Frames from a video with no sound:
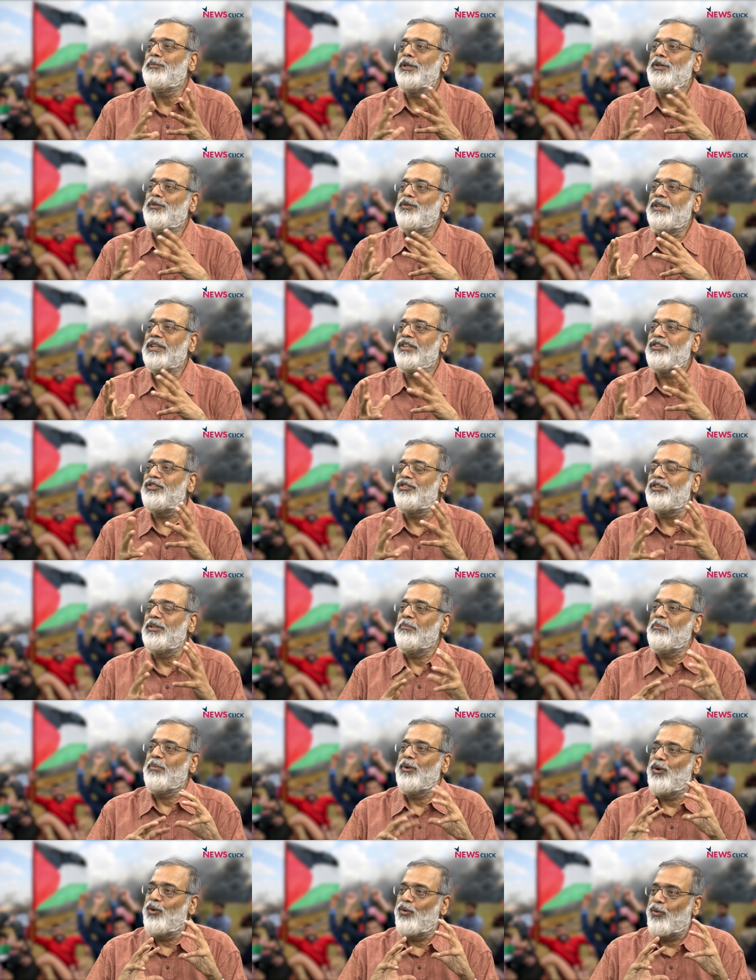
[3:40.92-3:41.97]
between
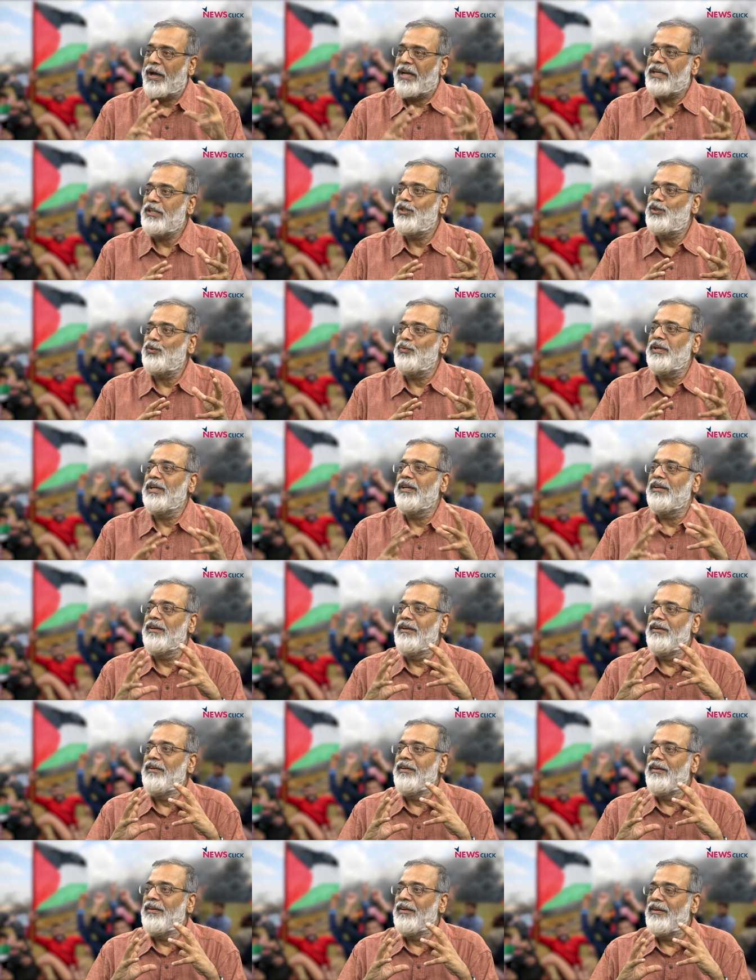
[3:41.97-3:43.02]
extreme right-wing
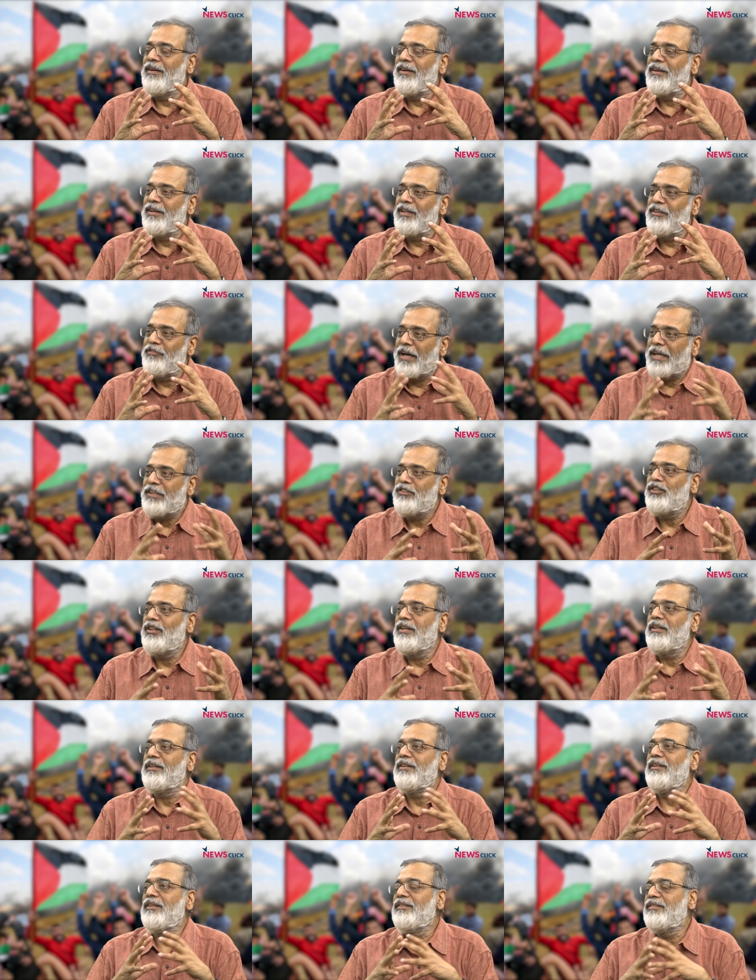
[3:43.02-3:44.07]

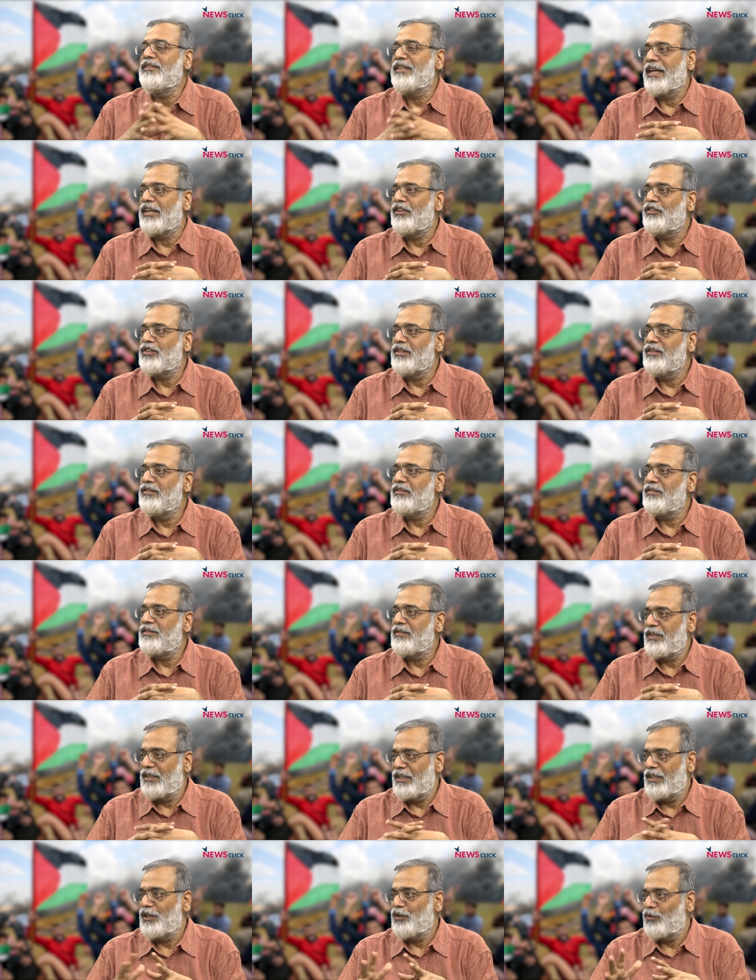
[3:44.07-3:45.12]
evangelical sections
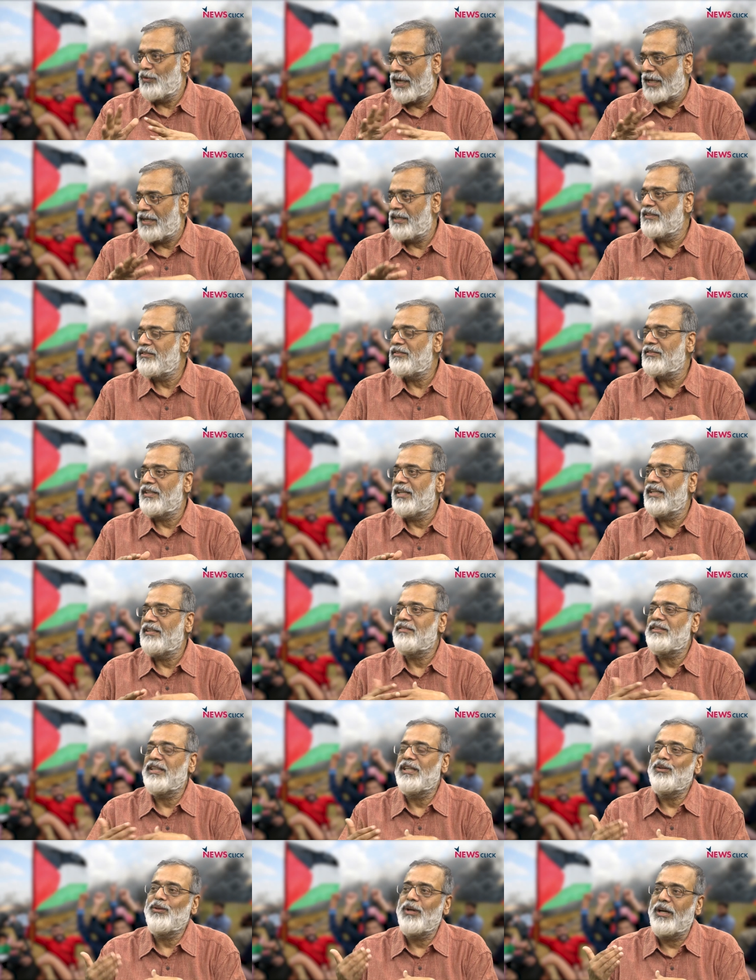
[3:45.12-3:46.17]
in the United
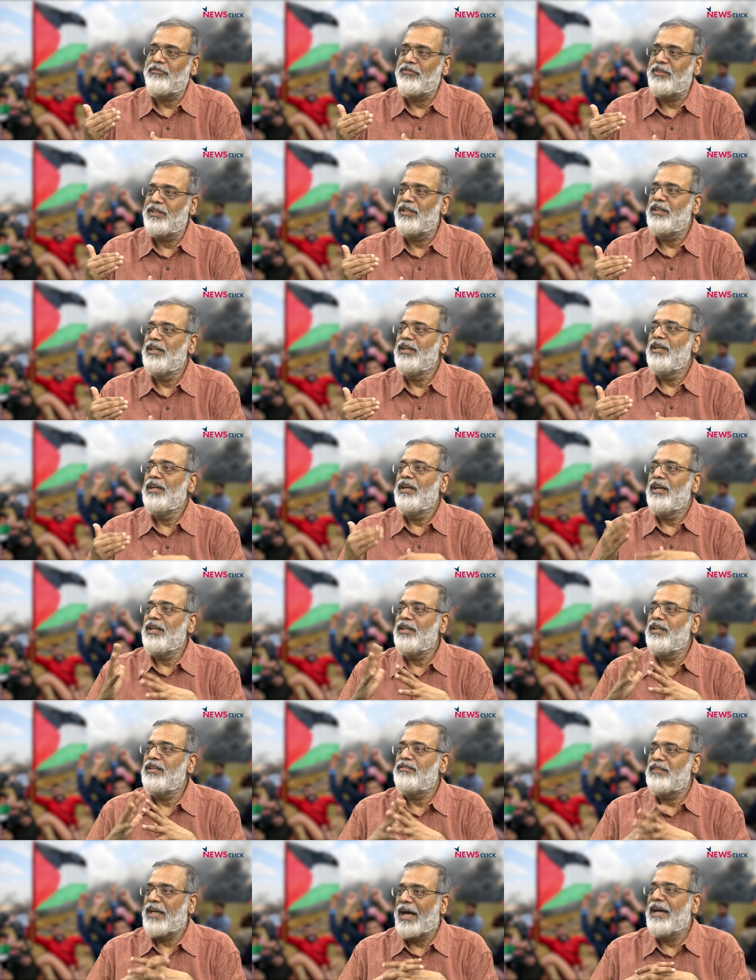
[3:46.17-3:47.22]
States, and you have
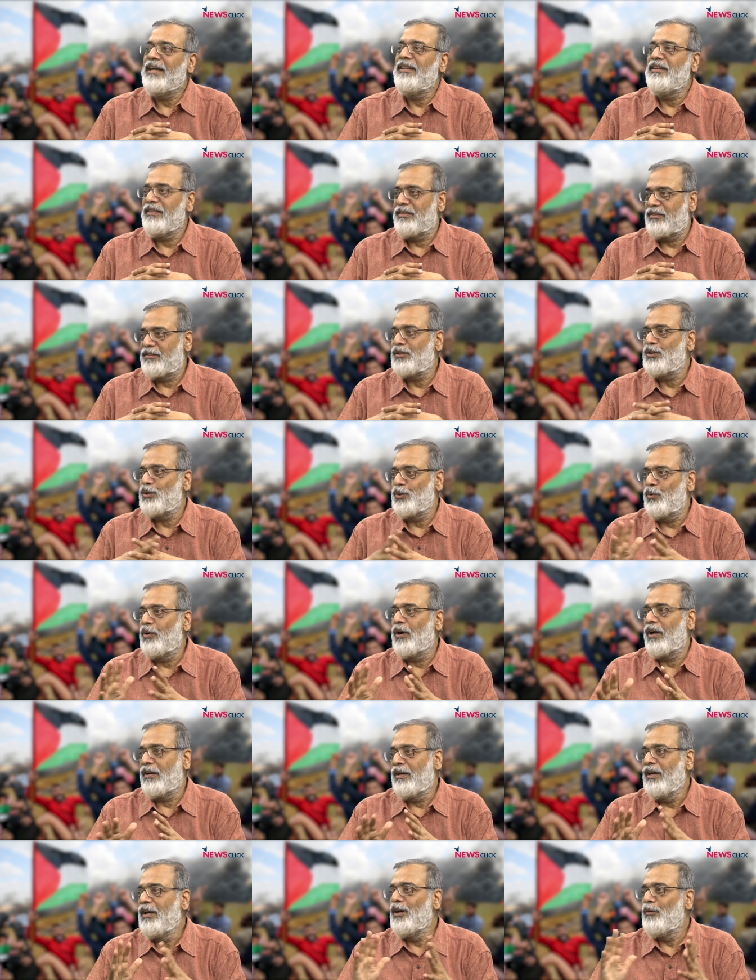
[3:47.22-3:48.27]
the Zionists, who
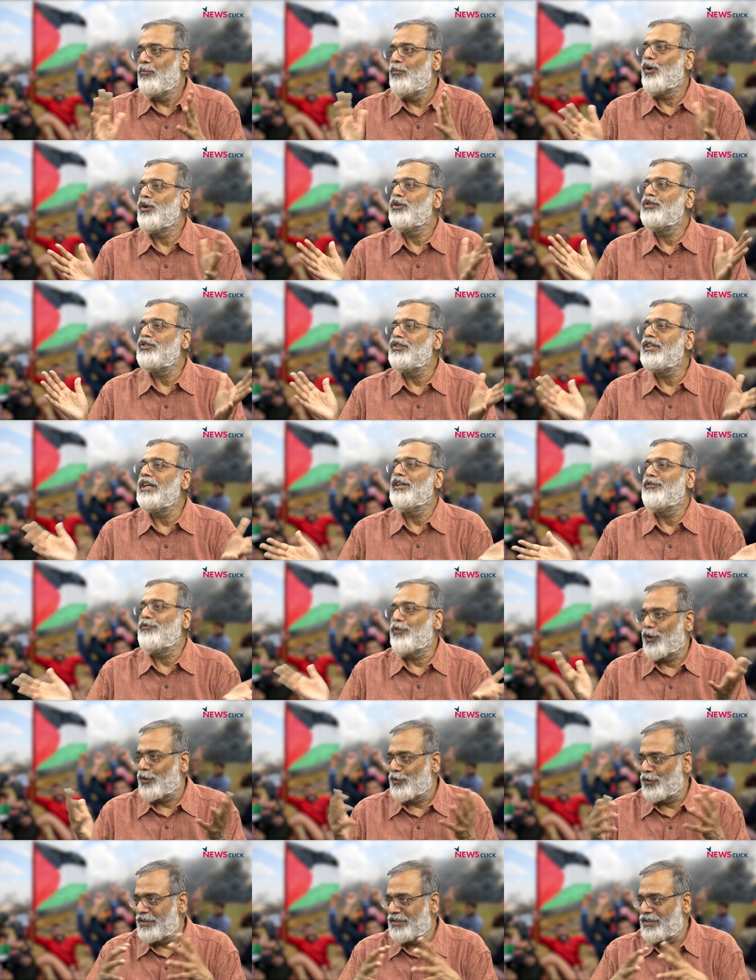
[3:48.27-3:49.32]
are more
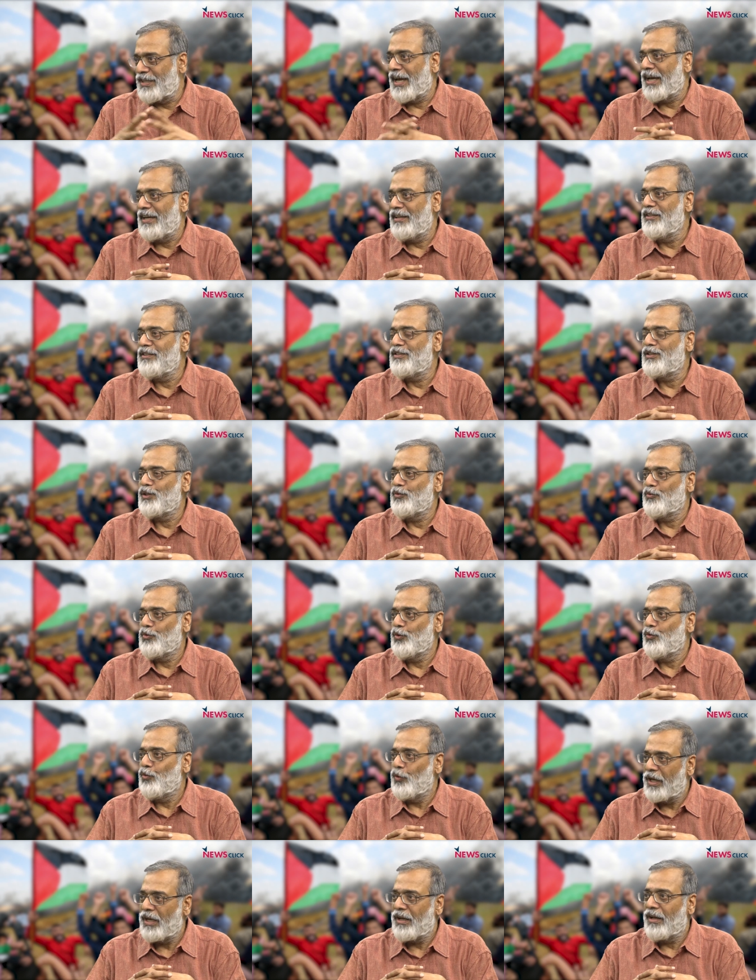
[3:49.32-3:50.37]
straightforward Zionists, if you
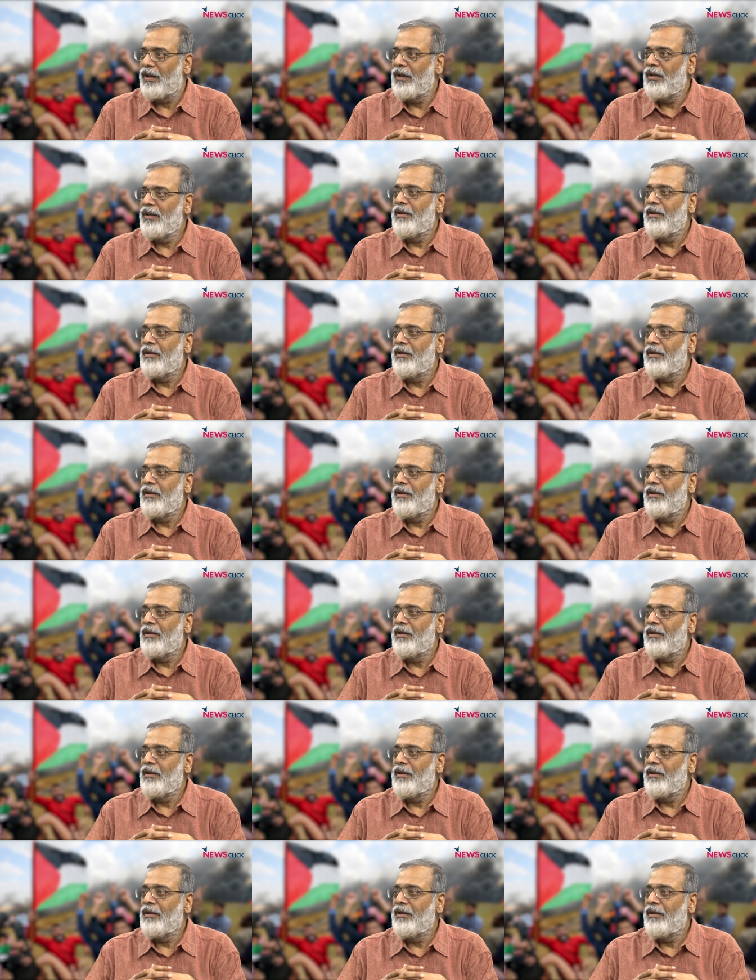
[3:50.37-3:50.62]
will,